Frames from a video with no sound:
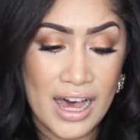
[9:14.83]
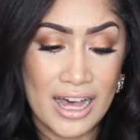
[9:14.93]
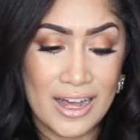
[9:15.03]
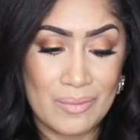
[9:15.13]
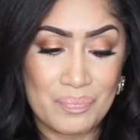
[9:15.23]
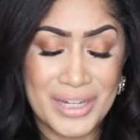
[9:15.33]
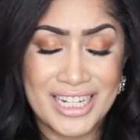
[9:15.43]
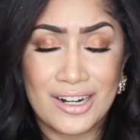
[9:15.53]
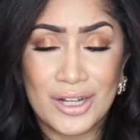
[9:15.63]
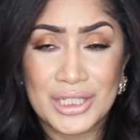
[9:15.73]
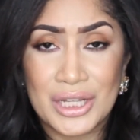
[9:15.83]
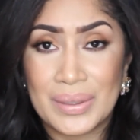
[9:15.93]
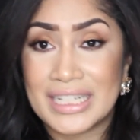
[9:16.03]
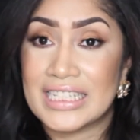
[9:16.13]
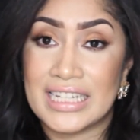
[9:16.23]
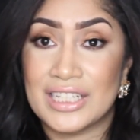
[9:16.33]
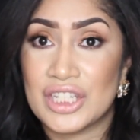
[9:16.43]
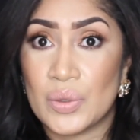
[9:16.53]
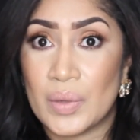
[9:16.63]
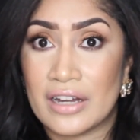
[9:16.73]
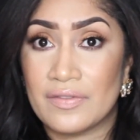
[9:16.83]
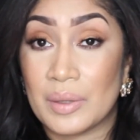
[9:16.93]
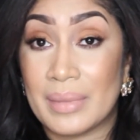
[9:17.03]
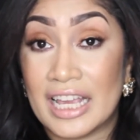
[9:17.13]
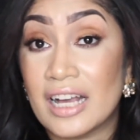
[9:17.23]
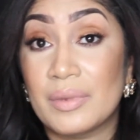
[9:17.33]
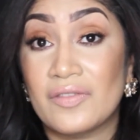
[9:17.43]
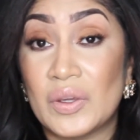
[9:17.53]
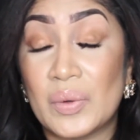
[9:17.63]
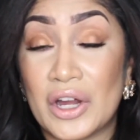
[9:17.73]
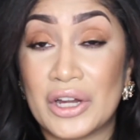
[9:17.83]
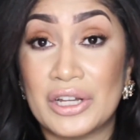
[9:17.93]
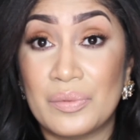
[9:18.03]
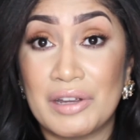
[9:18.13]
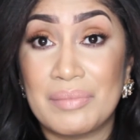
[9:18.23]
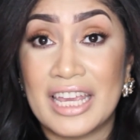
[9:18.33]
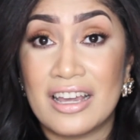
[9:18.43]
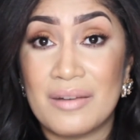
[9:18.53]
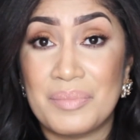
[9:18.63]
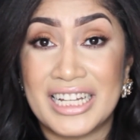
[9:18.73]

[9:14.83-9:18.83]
but it also extends the wear of your makeup if you are going to wear makeup.